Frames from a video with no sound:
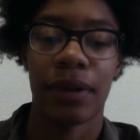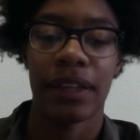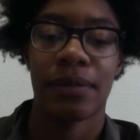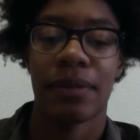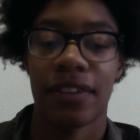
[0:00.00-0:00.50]
by
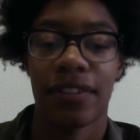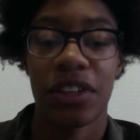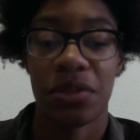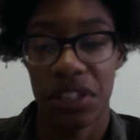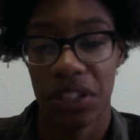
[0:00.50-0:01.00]
the amount of
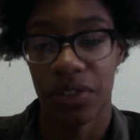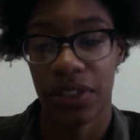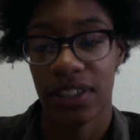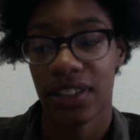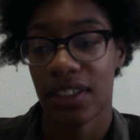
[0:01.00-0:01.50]
cute
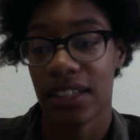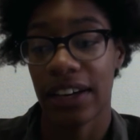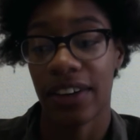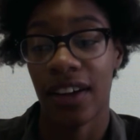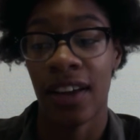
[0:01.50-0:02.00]
children.
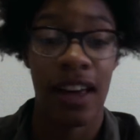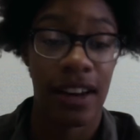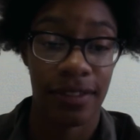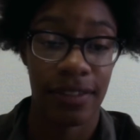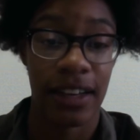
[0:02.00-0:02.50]
They're a lot
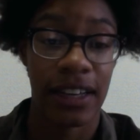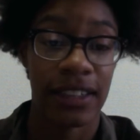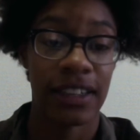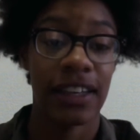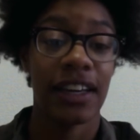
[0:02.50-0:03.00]
of fun.